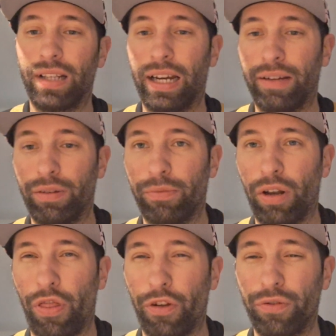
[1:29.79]
I have them
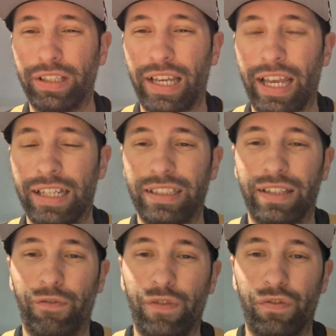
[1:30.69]
winning 38
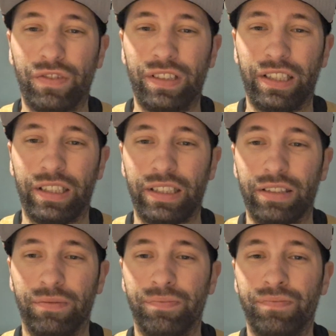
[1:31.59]
to
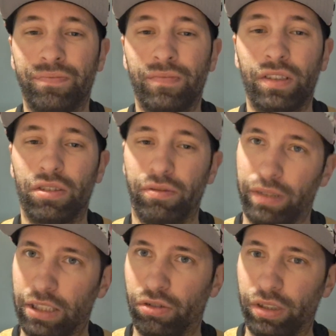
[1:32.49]
15, so
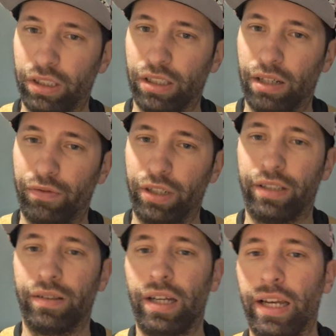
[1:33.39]
easily
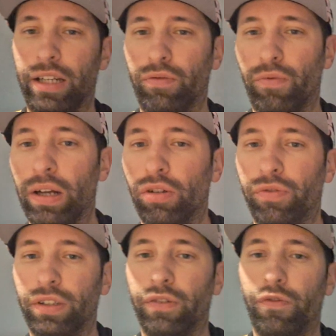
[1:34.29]
covering and well
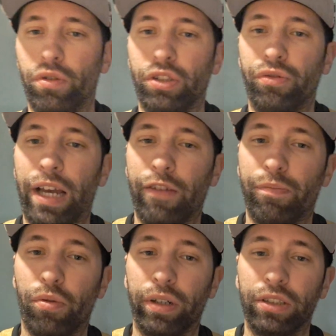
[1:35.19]
over the
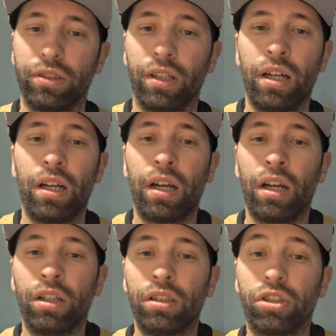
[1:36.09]
42.5 points.
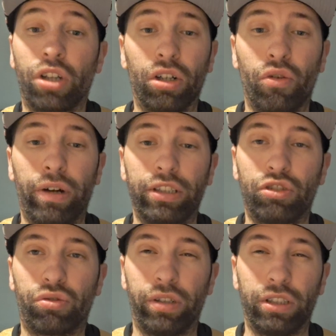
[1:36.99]
Chicago at
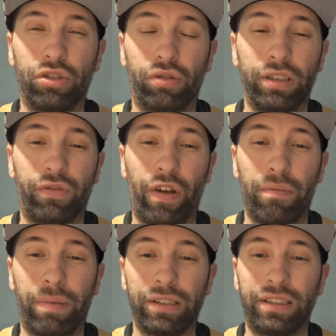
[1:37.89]
Detroit. Detroit's
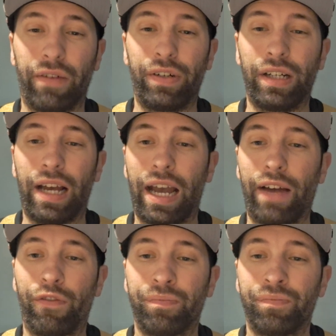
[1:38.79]
favored by
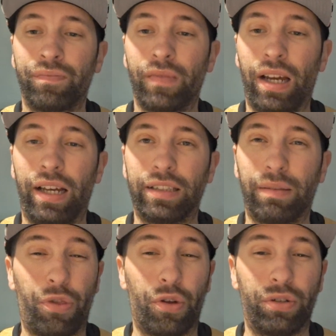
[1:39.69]
7.5. I like
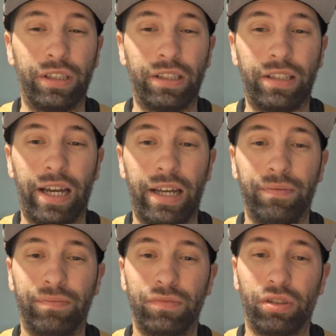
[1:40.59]
them 30 to
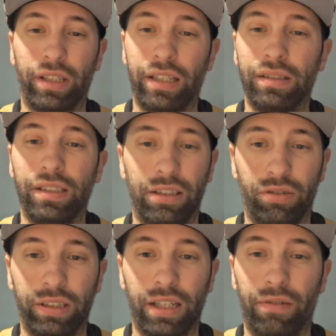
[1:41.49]
10, so again,
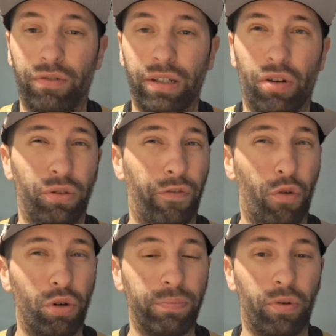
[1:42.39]
easily covering. Only
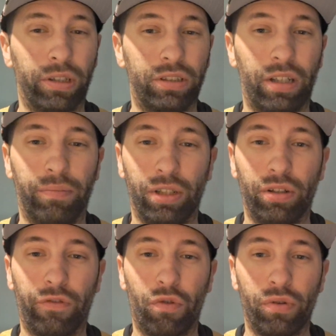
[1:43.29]
40 points though,
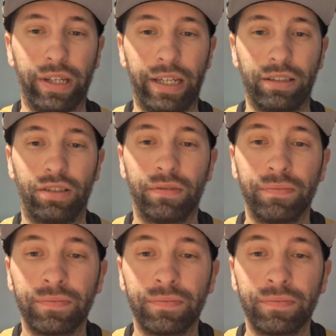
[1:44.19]
below the 48.